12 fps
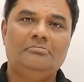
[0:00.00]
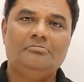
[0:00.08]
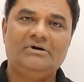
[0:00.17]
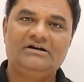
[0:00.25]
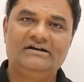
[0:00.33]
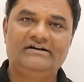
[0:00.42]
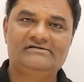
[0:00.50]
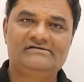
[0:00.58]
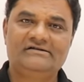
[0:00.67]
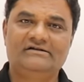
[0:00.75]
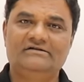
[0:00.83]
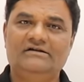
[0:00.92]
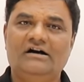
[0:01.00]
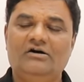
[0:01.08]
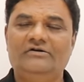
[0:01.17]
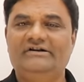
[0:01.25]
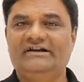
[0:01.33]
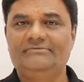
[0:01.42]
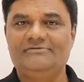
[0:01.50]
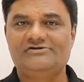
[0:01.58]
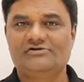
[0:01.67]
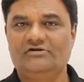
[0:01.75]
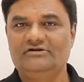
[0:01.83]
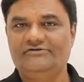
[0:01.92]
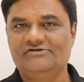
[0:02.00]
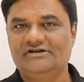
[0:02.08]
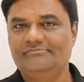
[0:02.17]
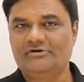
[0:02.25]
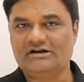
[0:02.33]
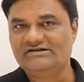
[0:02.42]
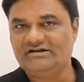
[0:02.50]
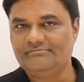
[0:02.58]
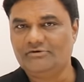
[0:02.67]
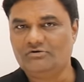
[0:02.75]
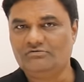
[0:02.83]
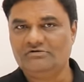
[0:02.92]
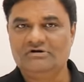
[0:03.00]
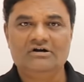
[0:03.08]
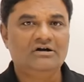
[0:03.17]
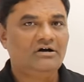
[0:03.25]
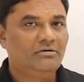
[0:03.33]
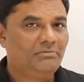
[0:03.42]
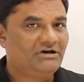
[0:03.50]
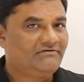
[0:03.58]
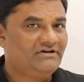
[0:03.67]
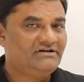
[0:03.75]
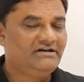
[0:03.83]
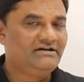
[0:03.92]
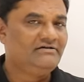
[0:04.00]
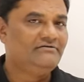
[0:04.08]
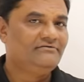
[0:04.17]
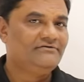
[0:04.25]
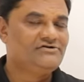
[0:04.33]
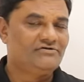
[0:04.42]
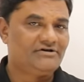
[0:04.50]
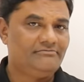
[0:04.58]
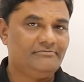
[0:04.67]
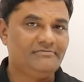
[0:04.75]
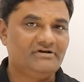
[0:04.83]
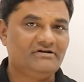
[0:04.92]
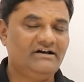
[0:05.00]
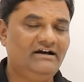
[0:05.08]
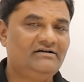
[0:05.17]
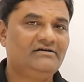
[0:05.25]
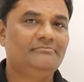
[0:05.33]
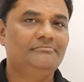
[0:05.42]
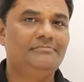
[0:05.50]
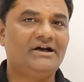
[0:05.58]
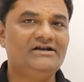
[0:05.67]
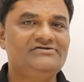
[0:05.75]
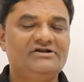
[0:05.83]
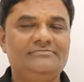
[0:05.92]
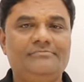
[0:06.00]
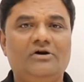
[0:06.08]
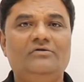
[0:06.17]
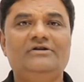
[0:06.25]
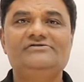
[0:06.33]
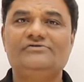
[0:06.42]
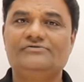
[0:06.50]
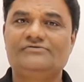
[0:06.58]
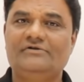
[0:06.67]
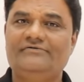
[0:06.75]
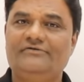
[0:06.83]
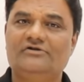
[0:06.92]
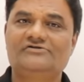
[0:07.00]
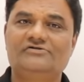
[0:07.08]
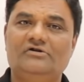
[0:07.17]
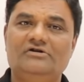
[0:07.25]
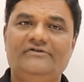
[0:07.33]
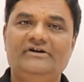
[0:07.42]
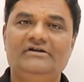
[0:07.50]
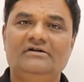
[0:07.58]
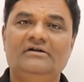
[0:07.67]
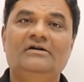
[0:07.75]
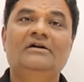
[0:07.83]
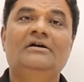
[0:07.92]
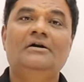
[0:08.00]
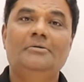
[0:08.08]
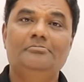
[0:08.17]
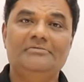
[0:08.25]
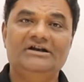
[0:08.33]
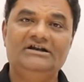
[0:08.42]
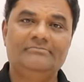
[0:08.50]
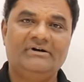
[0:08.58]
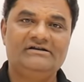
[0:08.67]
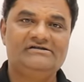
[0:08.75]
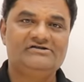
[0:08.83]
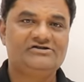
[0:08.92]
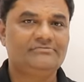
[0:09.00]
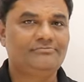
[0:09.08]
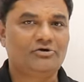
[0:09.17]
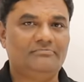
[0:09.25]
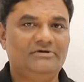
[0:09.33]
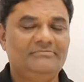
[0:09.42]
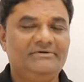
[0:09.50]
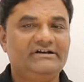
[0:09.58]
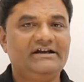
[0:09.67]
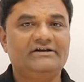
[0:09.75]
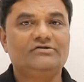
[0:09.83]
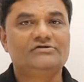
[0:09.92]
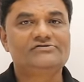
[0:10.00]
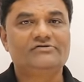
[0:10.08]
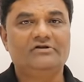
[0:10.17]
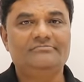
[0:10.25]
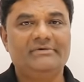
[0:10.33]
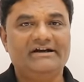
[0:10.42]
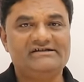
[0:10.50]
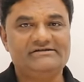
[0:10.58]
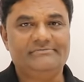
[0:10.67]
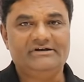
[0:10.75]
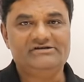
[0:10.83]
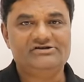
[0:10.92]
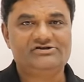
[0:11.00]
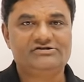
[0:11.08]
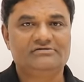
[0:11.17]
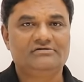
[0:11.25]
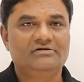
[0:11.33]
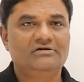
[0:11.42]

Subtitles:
But let us learn how it can be solved using branch and bound. But one thing we should remember that branch and bound is useful for solving minimization problem. It cannot solve maximization.